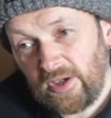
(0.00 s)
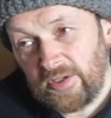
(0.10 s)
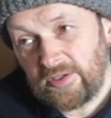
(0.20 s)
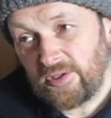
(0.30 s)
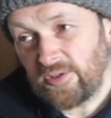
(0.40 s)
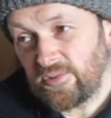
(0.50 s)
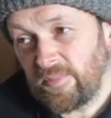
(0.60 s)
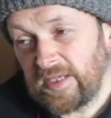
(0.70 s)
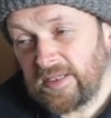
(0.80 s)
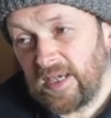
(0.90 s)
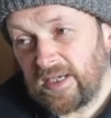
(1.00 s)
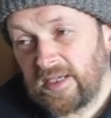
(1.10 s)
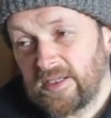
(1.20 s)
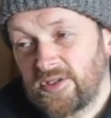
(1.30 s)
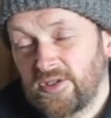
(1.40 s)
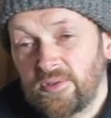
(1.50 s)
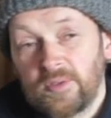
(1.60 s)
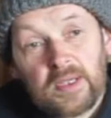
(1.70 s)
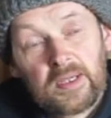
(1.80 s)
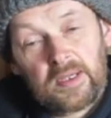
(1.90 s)
on through many decades now.
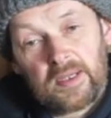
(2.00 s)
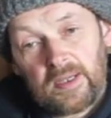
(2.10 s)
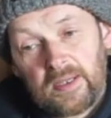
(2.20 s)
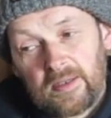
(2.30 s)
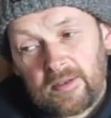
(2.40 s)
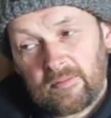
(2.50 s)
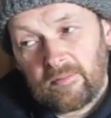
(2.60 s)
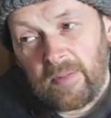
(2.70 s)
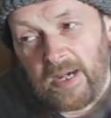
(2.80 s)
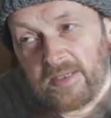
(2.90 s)
Uh, by